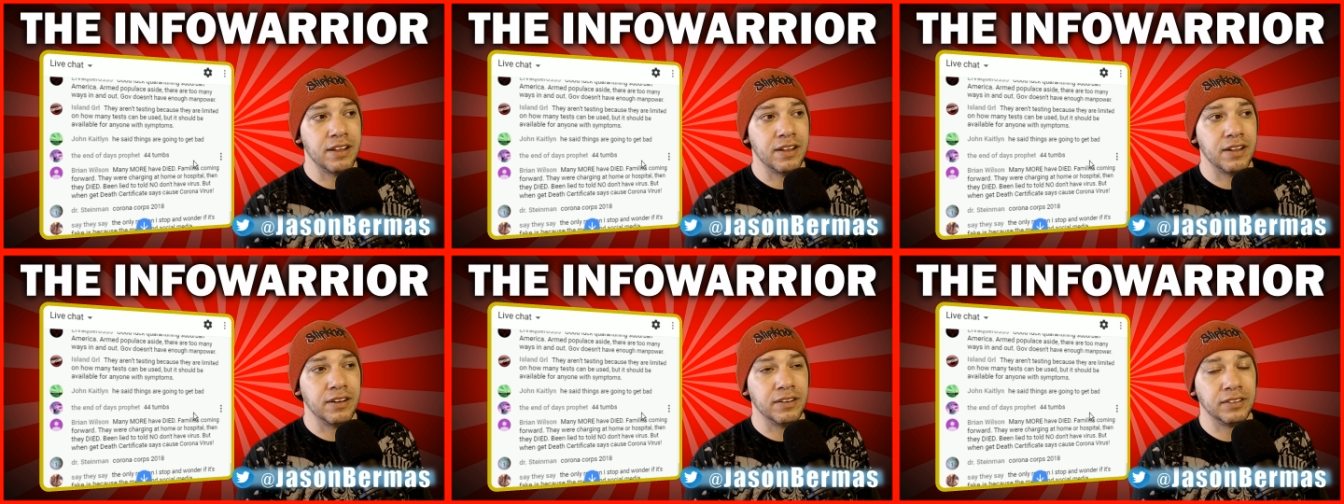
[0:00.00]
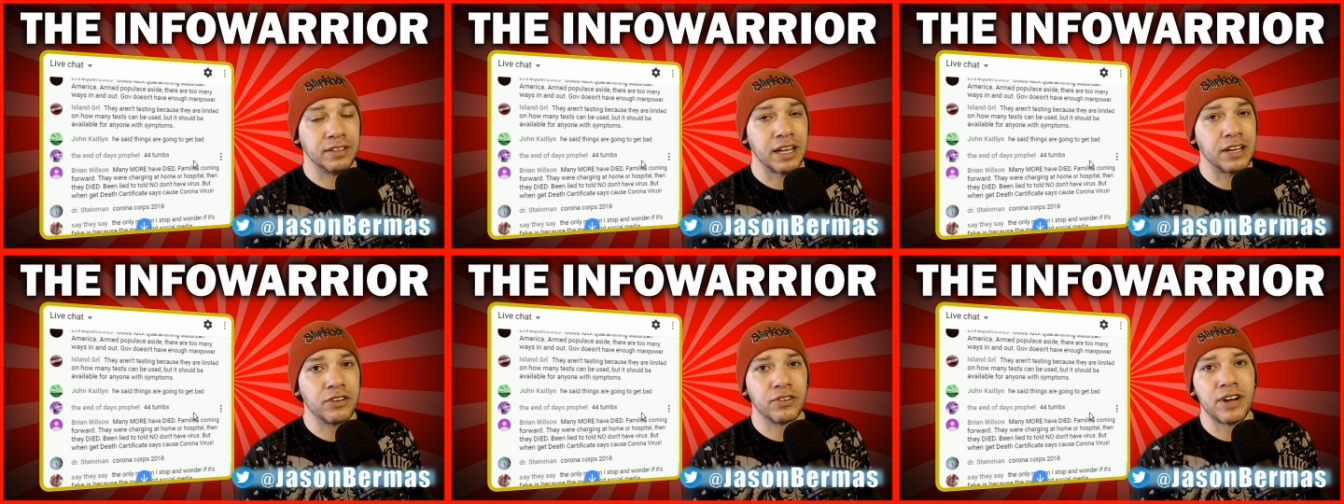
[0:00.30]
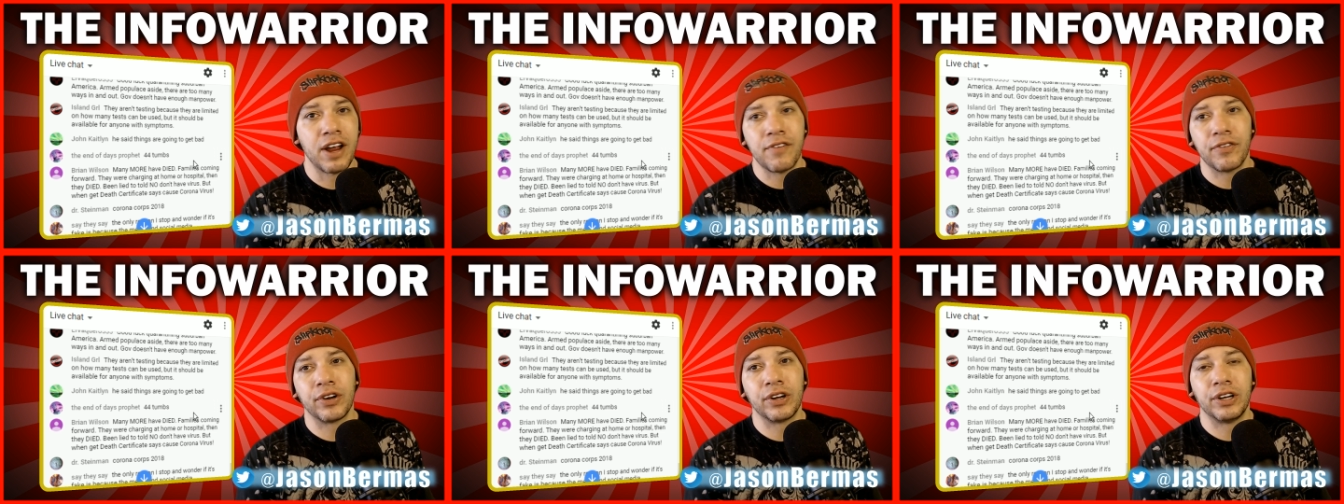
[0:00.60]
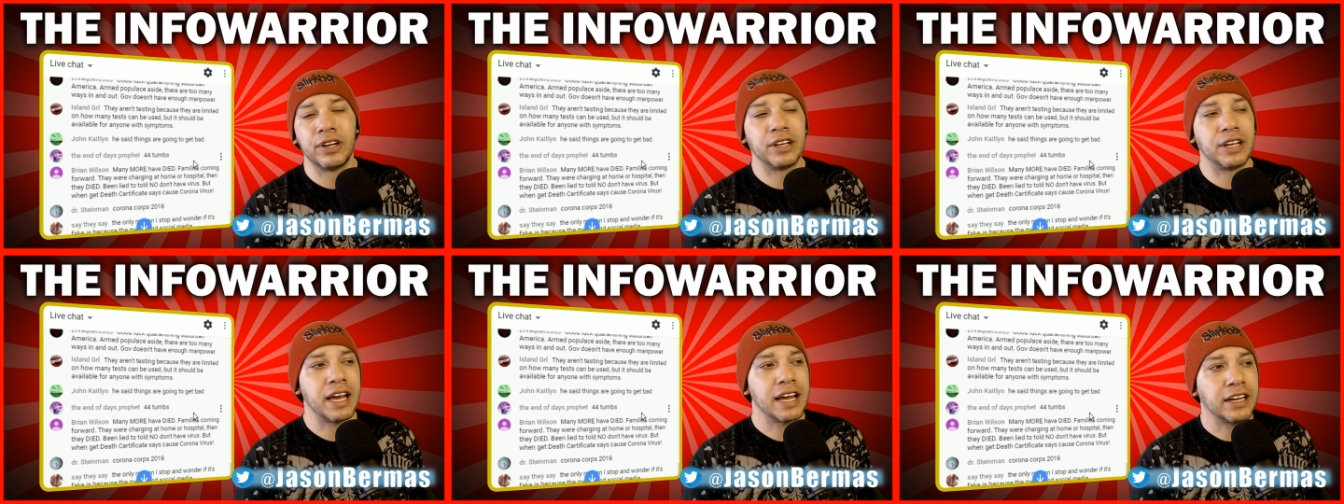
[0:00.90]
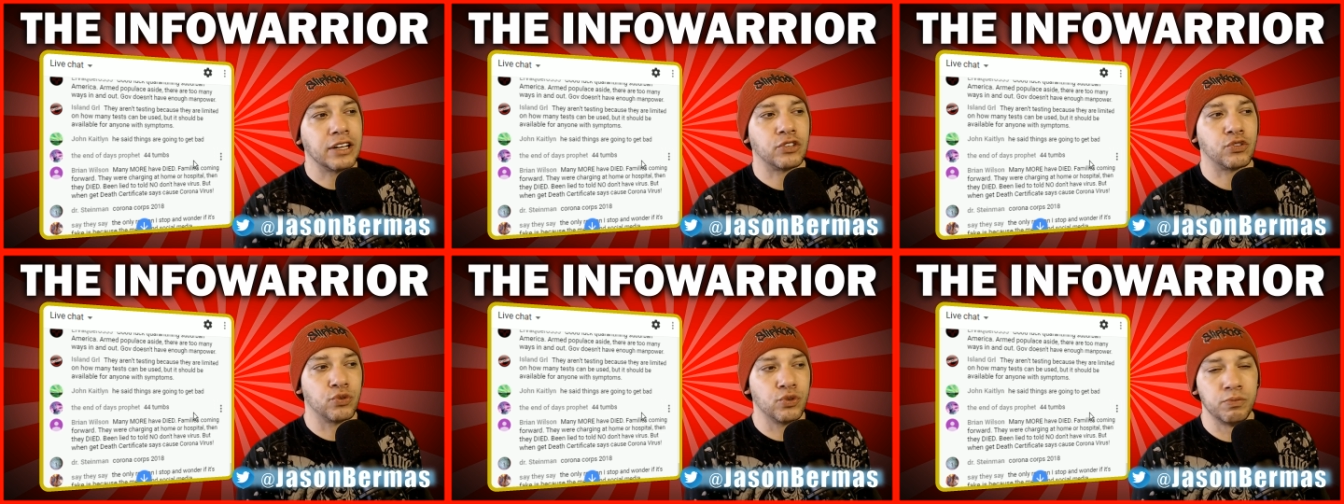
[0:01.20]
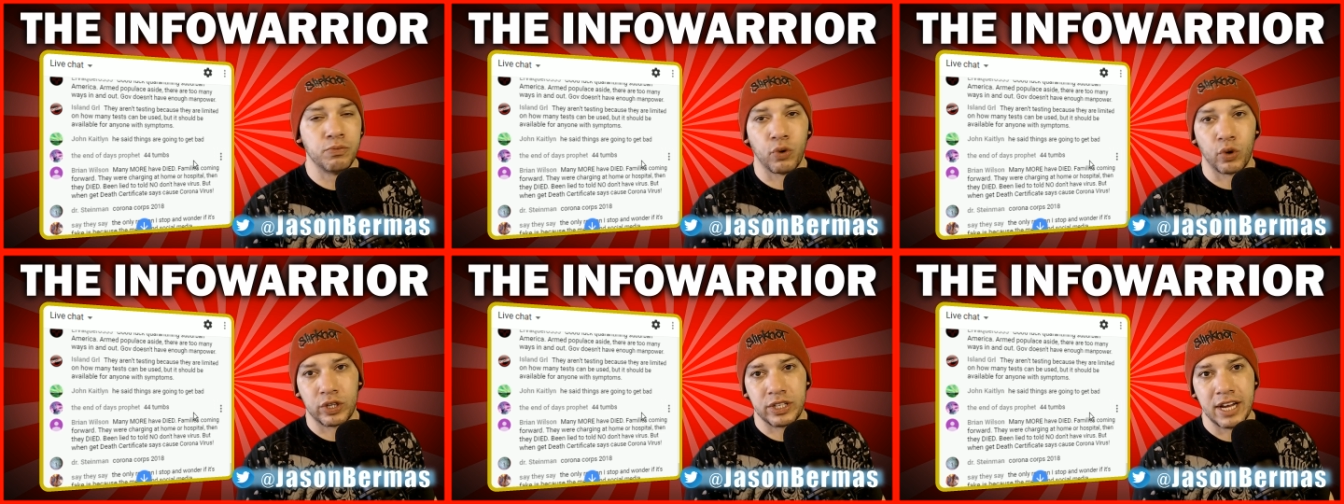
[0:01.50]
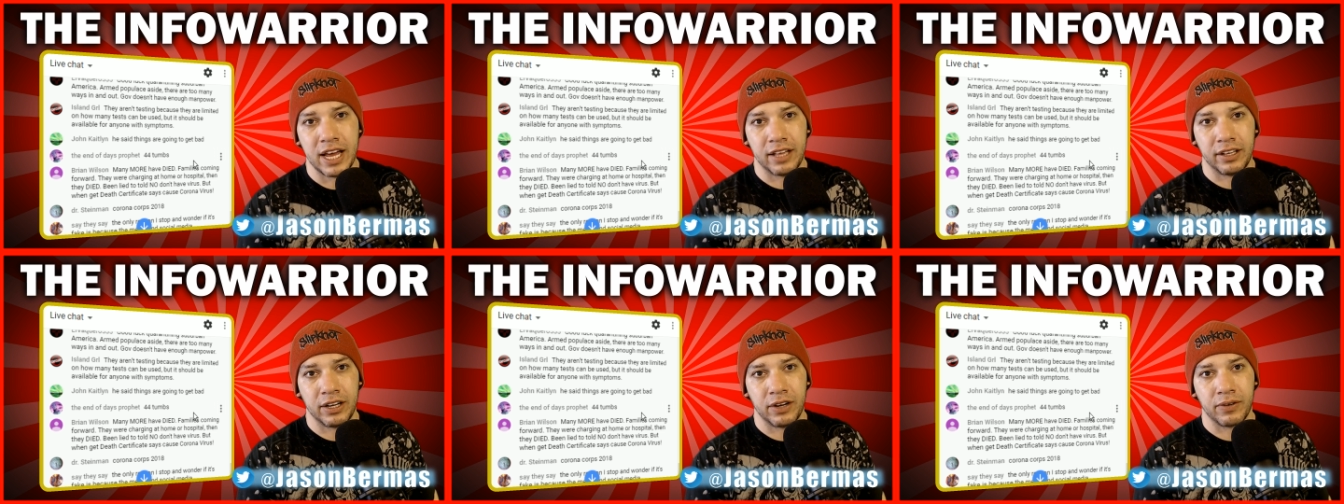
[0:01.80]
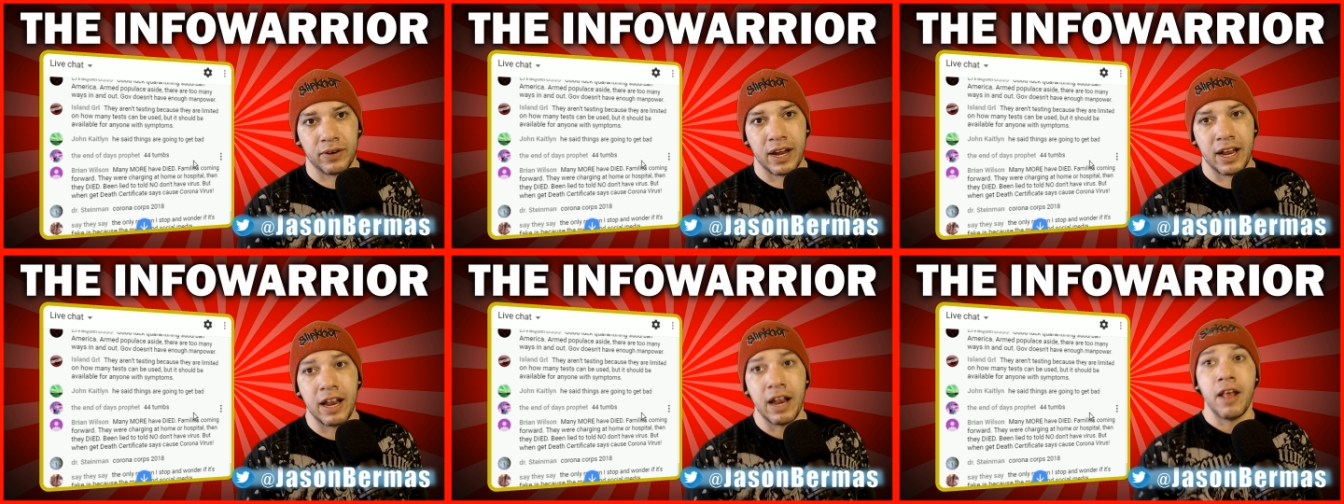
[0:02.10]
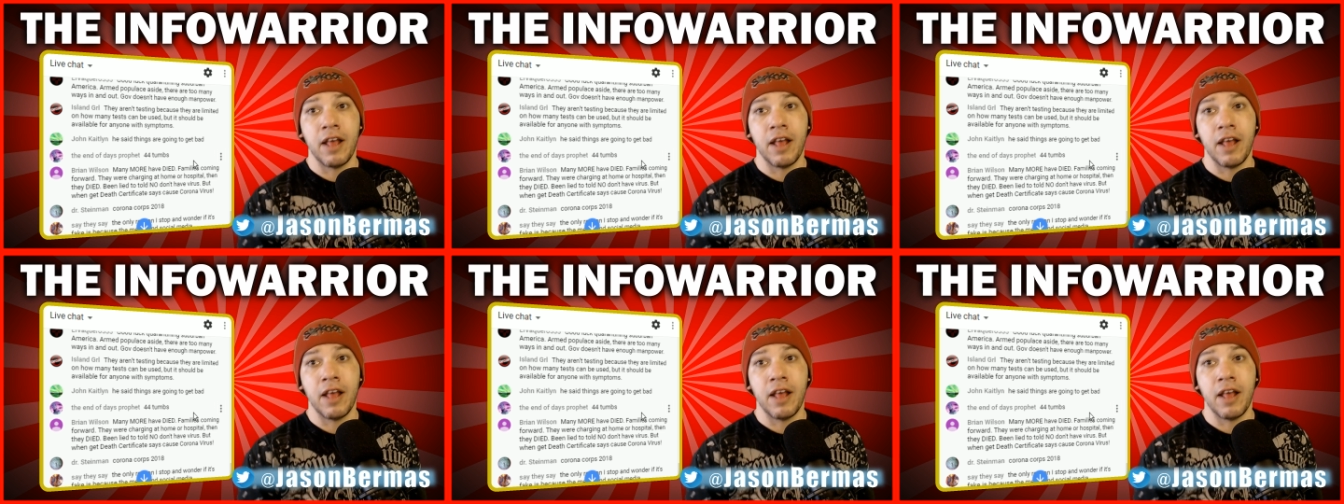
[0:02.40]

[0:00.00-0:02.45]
then you're never going to get a true mortality rate.